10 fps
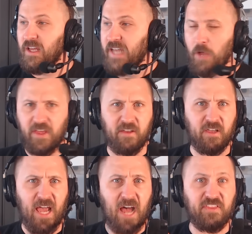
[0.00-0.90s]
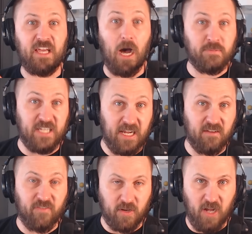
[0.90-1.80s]
Now, they had the
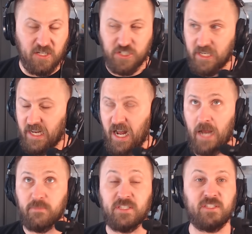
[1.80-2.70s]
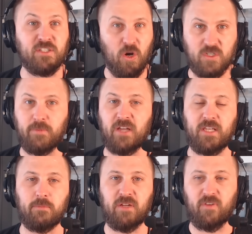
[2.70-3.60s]
update for Gungeon, and I'm stoked about
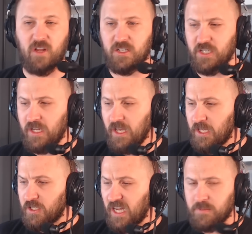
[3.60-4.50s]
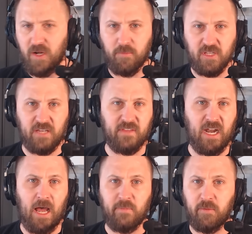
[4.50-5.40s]
the update for Gungeon. You guys better believe
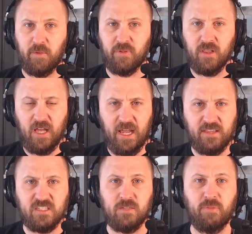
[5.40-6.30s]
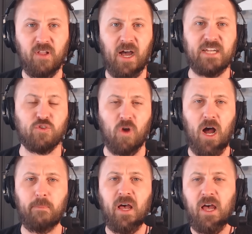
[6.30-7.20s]
that I'm going to be playing the supply
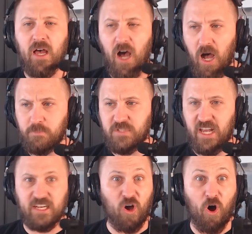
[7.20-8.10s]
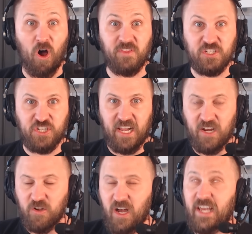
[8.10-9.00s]
drop update on the
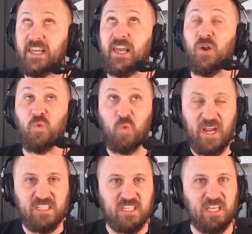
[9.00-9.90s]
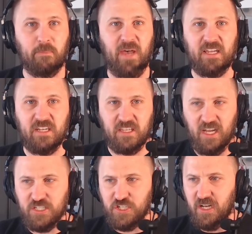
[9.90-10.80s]
channel. I can't wait to get back into
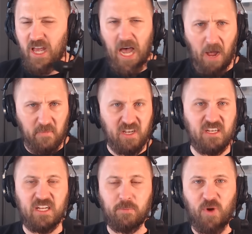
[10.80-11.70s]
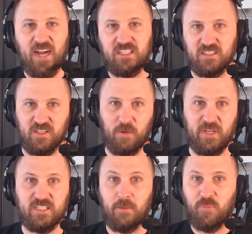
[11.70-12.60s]
Gungeon. I'm going to need to practice, though,
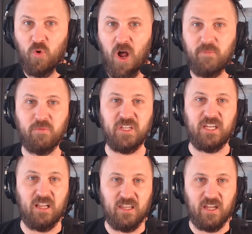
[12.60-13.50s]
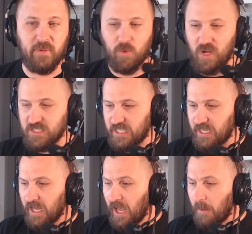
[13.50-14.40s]
because I'm probably a little bit
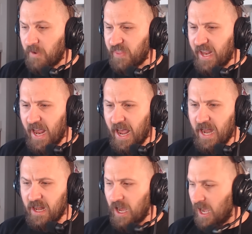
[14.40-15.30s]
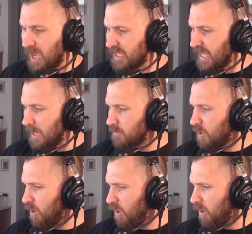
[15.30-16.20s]
rusty. But they had a game
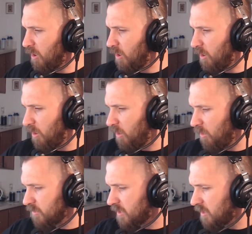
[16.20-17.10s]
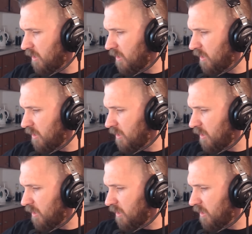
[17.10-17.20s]
called